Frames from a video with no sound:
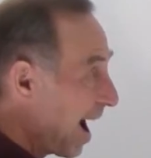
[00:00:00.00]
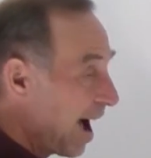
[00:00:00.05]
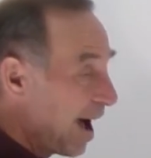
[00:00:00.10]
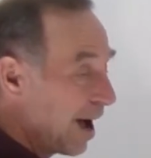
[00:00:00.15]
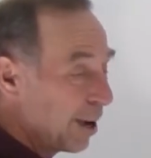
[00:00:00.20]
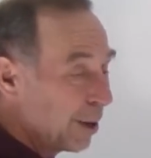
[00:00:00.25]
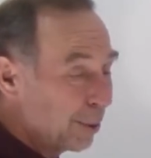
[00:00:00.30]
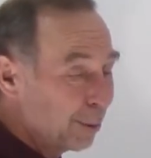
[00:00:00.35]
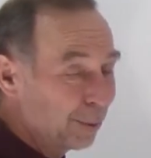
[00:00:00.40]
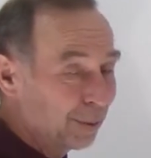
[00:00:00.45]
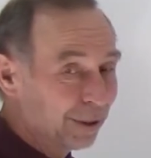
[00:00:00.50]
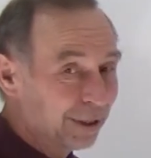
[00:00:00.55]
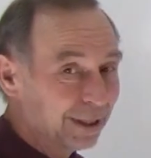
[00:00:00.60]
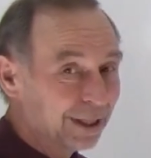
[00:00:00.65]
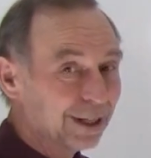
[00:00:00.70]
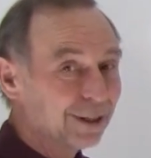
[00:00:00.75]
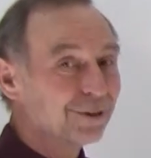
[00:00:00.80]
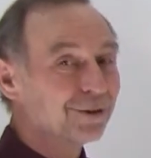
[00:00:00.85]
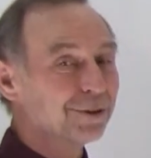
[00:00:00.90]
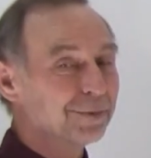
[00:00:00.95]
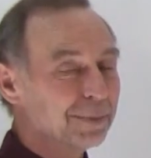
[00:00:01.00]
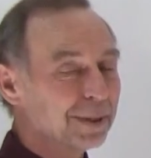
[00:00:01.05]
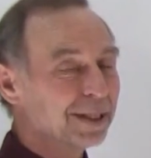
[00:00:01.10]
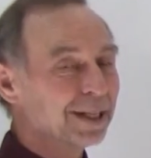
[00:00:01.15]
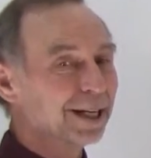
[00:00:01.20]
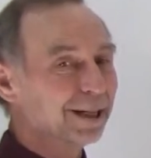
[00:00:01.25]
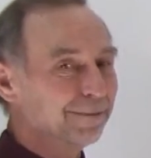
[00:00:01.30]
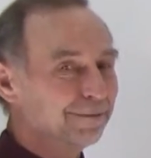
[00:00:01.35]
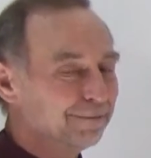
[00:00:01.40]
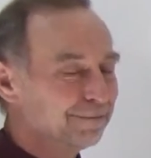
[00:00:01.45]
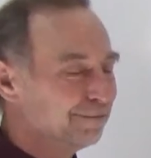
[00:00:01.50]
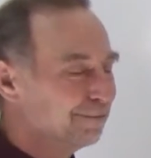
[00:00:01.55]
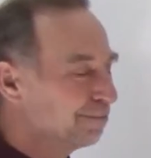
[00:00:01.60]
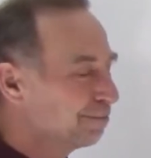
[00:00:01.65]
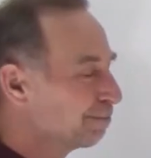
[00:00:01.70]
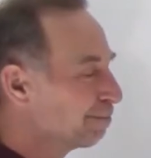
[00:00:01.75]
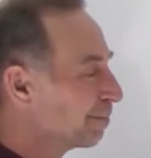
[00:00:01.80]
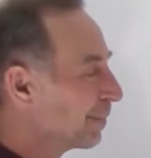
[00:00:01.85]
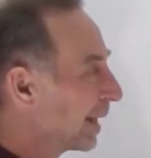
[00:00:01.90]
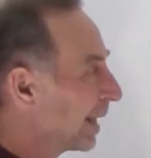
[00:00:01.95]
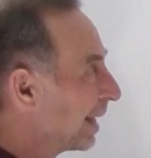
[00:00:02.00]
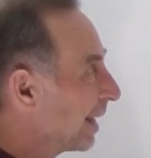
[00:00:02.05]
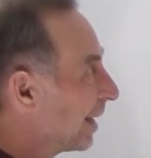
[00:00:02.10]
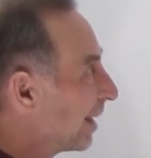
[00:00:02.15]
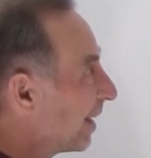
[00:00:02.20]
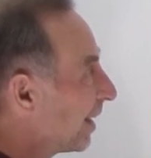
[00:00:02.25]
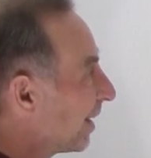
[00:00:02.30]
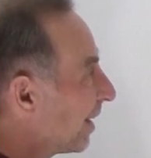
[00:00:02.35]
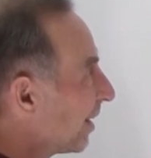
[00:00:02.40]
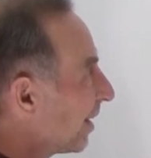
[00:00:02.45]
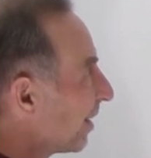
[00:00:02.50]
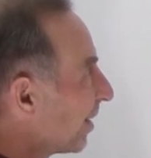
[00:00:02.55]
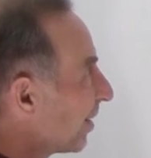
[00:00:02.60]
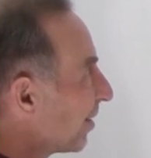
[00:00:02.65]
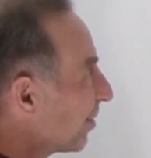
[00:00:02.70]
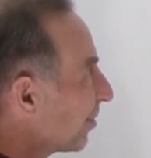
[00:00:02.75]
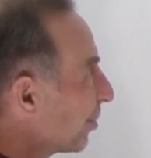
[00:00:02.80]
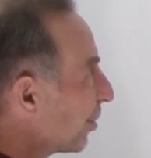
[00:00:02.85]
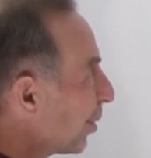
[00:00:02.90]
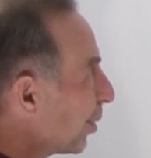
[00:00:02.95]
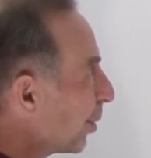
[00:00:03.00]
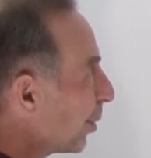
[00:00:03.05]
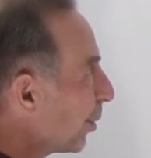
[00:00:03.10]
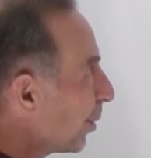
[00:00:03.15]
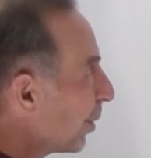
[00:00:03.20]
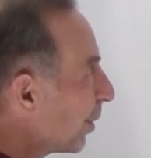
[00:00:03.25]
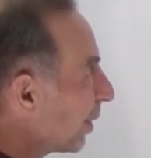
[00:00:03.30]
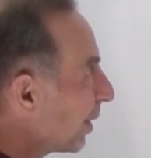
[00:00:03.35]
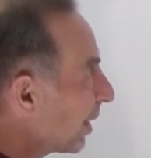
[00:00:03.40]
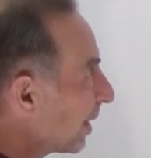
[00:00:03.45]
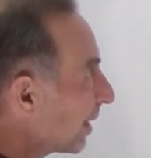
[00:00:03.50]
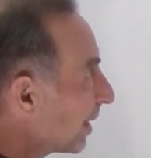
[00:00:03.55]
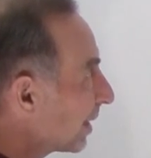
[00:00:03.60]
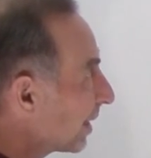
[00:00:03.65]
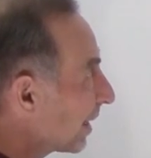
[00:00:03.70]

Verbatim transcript: how it should be done. So